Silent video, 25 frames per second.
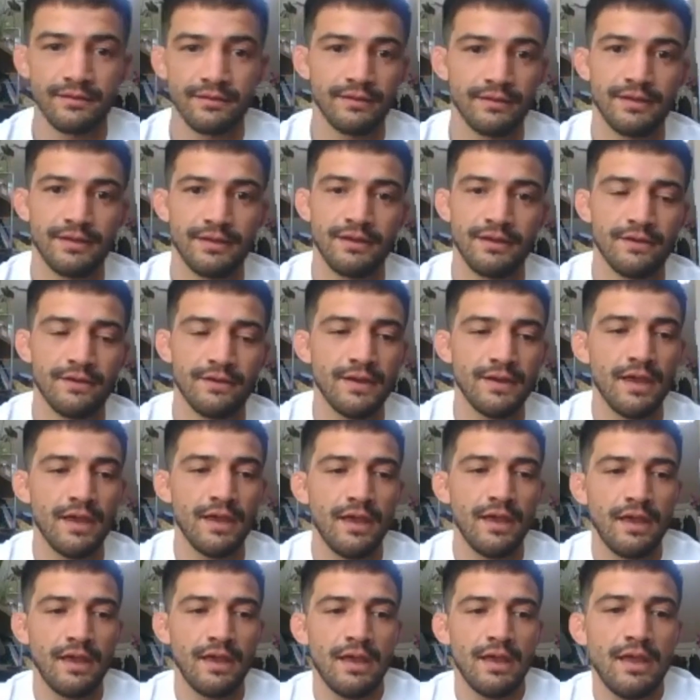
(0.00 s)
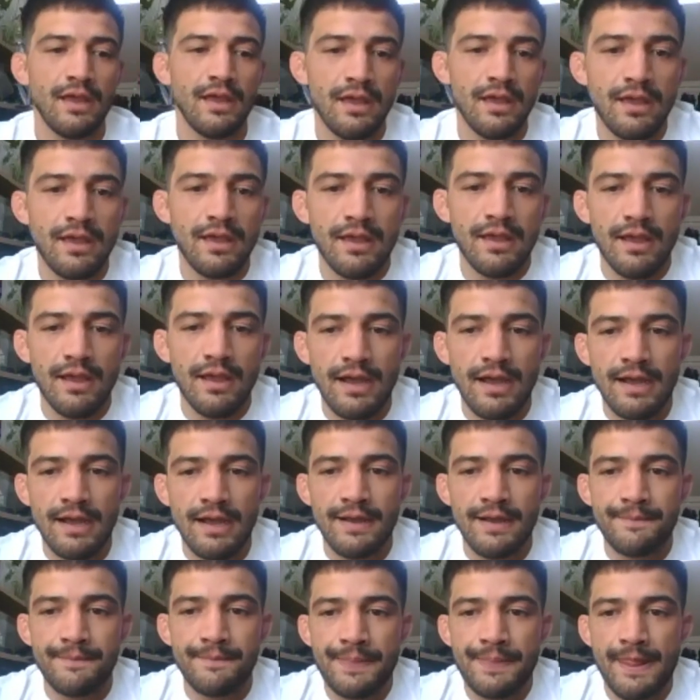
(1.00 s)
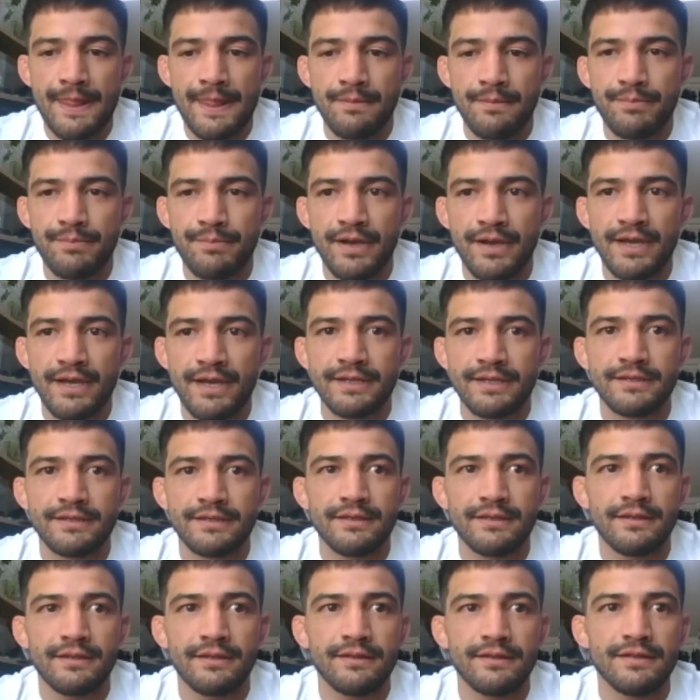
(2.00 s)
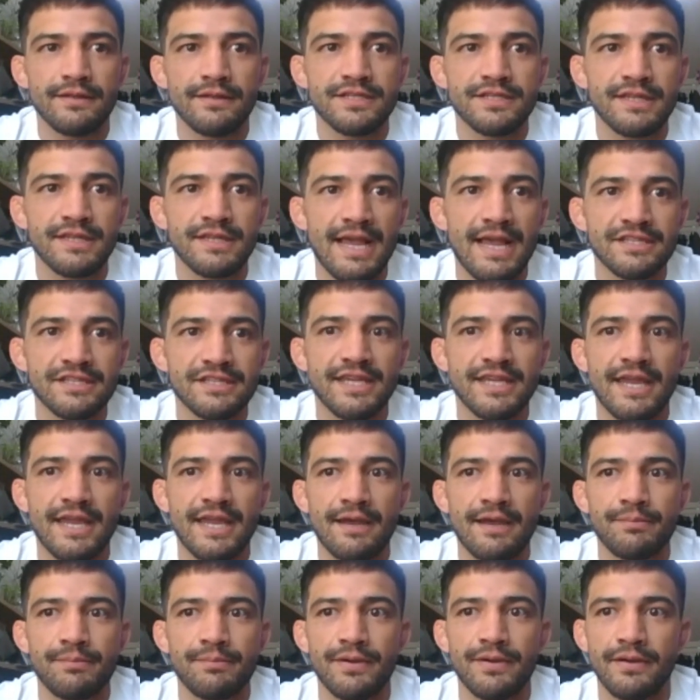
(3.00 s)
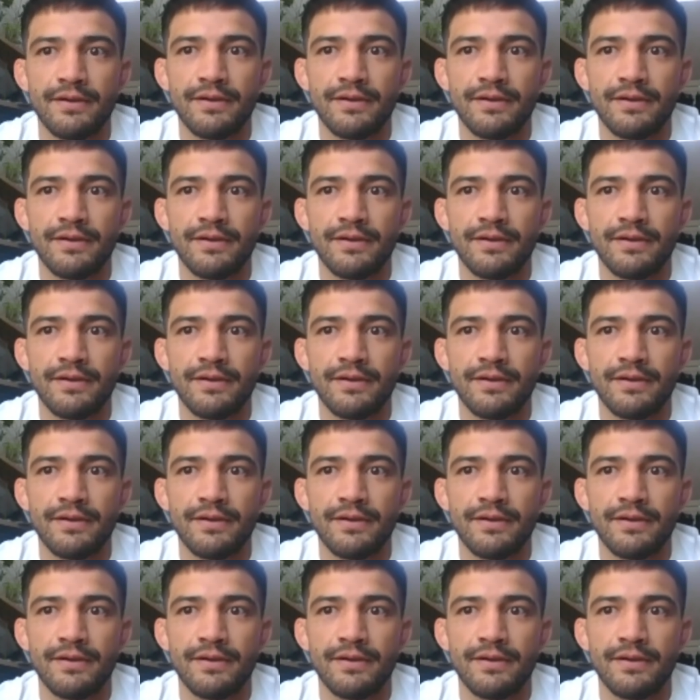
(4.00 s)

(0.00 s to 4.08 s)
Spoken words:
you know. But this last camp,